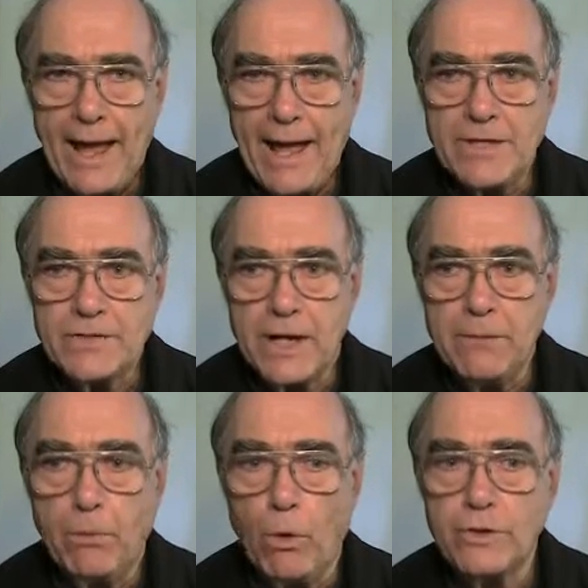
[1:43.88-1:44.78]
as an
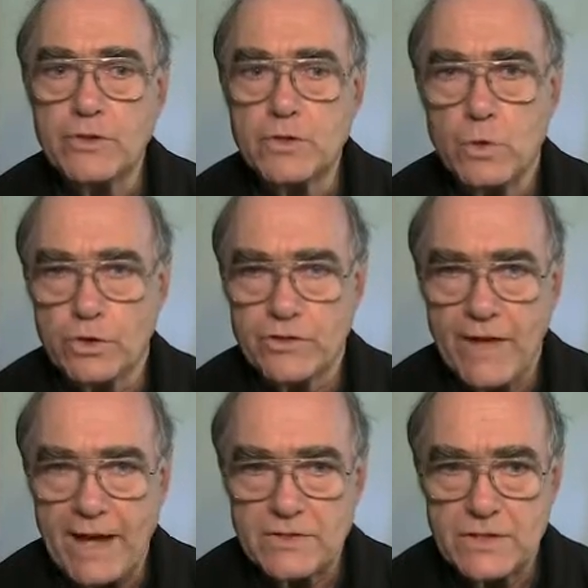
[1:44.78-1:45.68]
important source
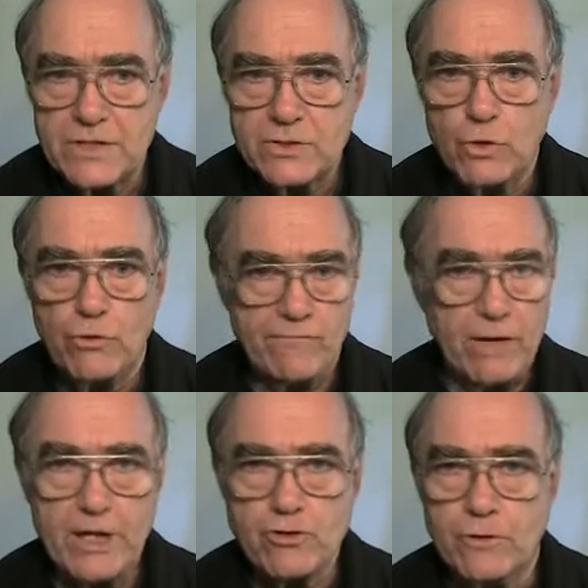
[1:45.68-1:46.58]
of access to
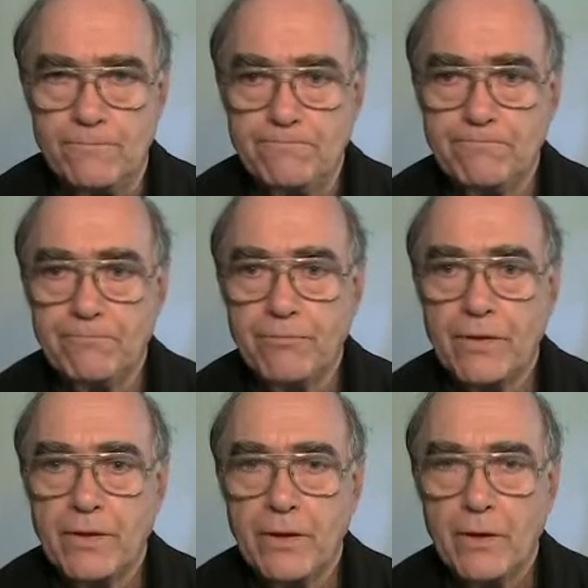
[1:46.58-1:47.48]
revelation.
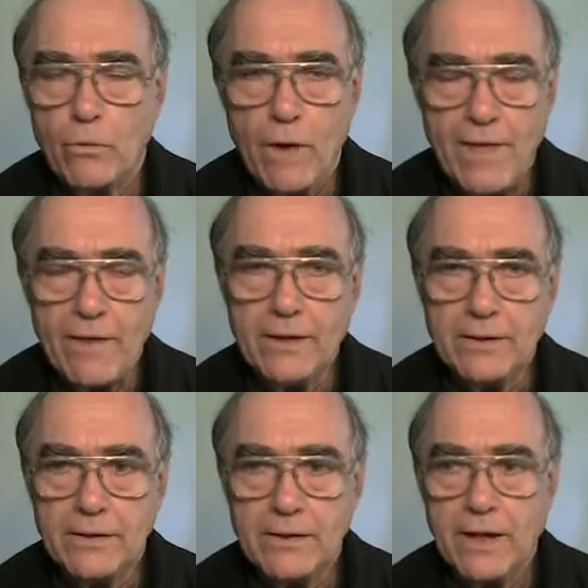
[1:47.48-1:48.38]
Rather,
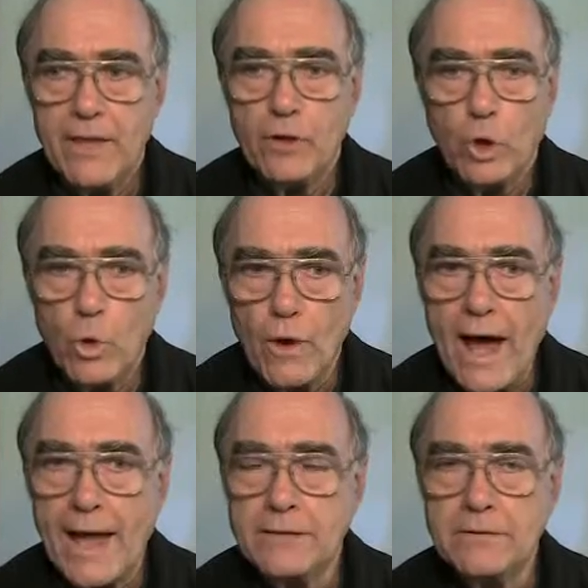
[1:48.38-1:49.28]
the
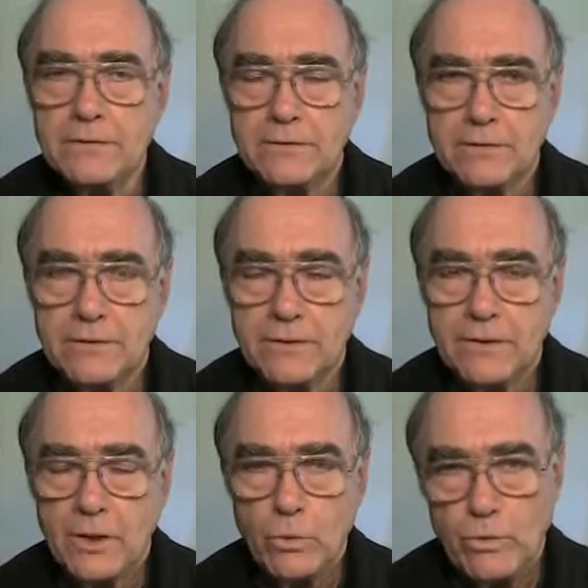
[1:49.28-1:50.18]
Quran,
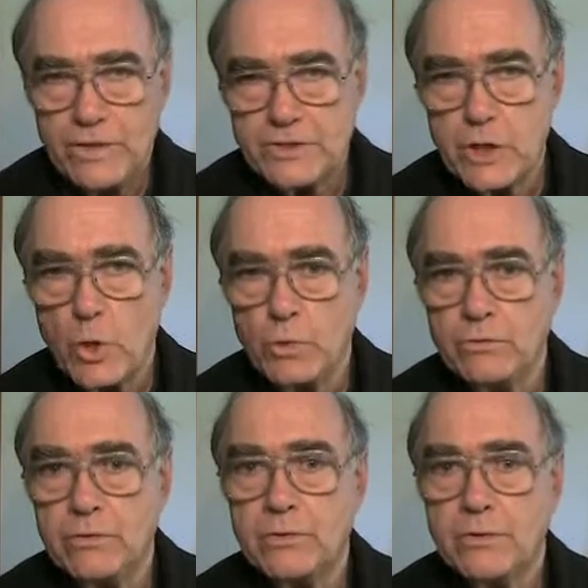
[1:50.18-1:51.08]
with its
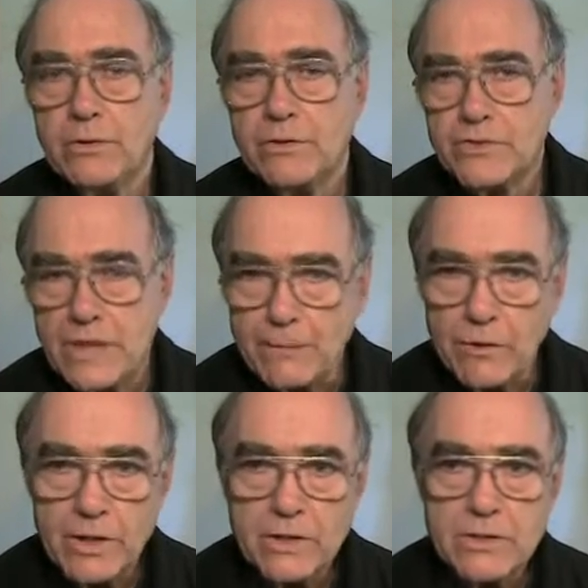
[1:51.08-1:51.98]
own
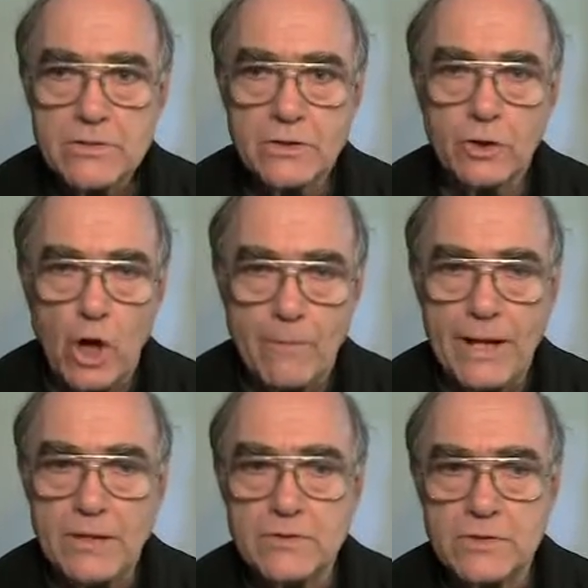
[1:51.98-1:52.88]
summaries and
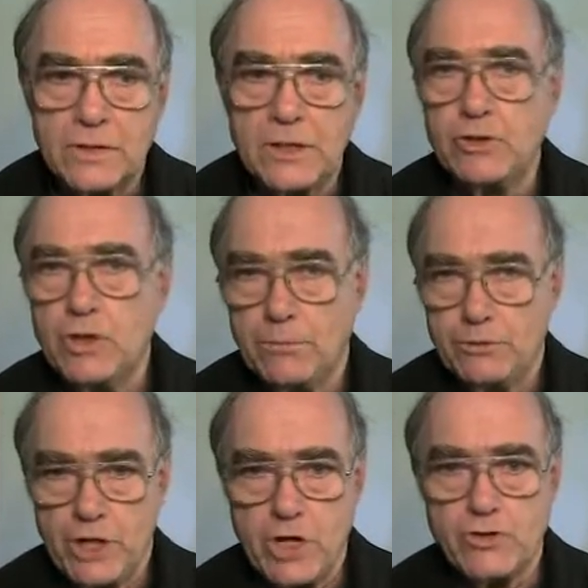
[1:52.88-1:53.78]
comments and
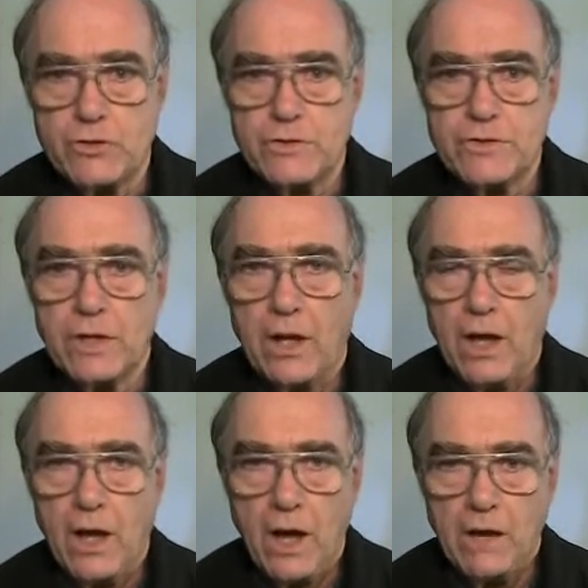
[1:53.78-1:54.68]
interpretations
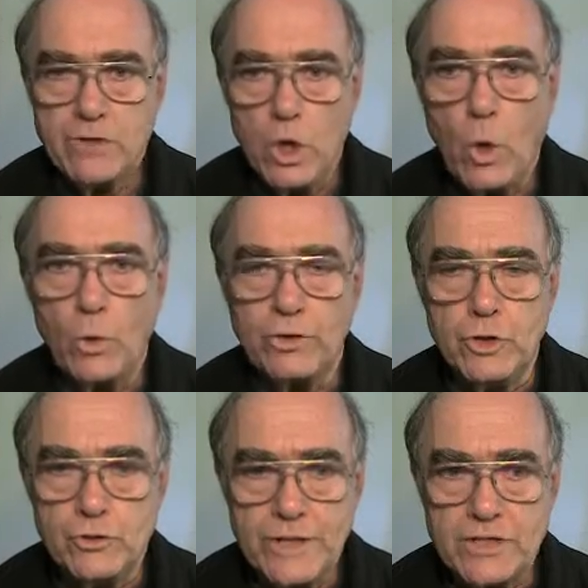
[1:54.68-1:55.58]
of the Old and
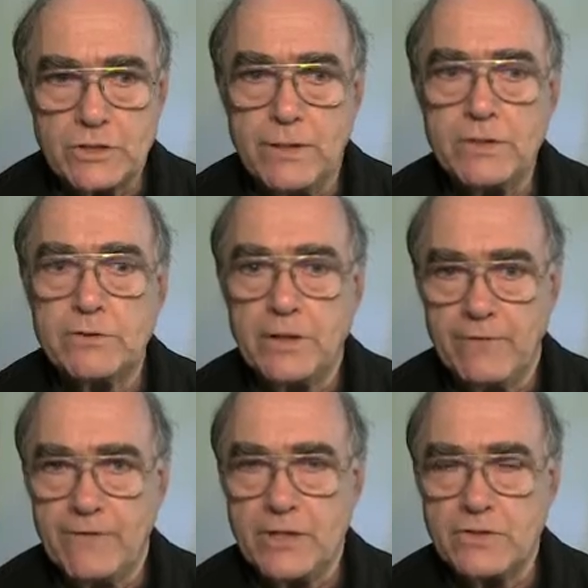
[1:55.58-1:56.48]
New Testament
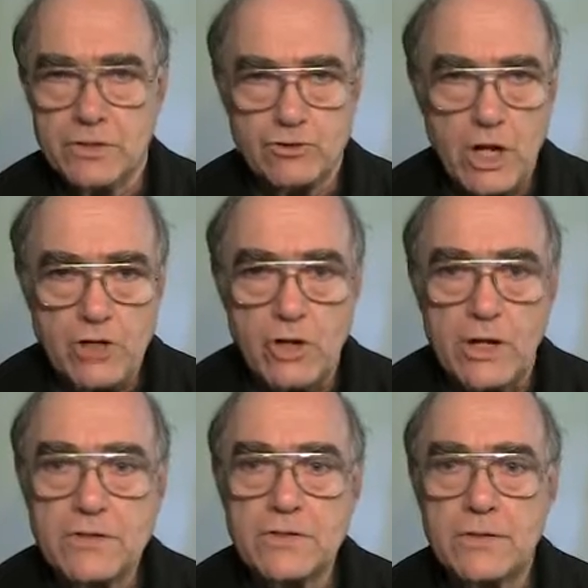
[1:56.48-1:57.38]
events and
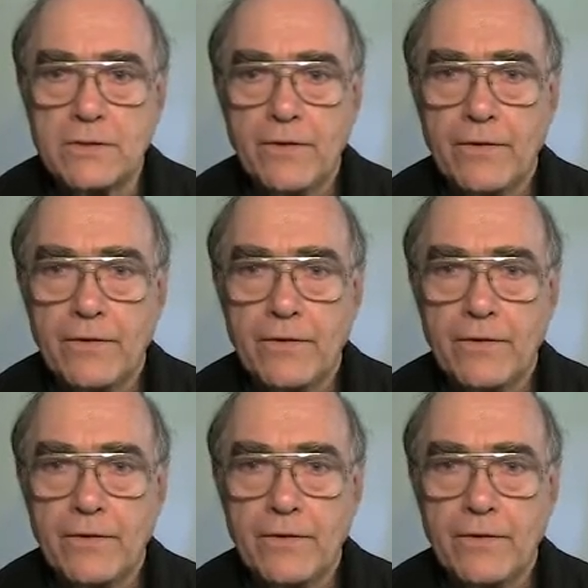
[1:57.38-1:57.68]
teachings,